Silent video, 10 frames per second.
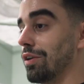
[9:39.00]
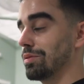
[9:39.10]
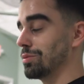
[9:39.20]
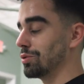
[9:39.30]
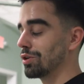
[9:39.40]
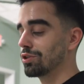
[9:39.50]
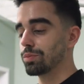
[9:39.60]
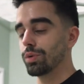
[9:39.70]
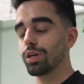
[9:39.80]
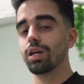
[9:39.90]
of them, who knows,
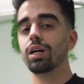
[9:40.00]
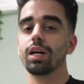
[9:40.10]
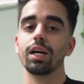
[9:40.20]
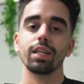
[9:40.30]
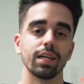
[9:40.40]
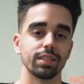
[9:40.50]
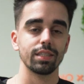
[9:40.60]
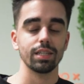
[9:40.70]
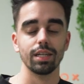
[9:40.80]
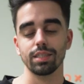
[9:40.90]
but that's
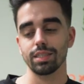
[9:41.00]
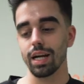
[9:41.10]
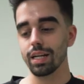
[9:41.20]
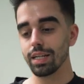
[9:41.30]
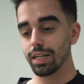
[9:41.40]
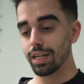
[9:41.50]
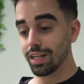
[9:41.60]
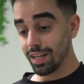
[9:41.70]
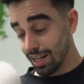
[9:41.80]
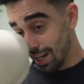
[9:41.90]
the idea.
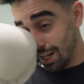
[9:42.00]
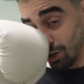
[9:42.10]
And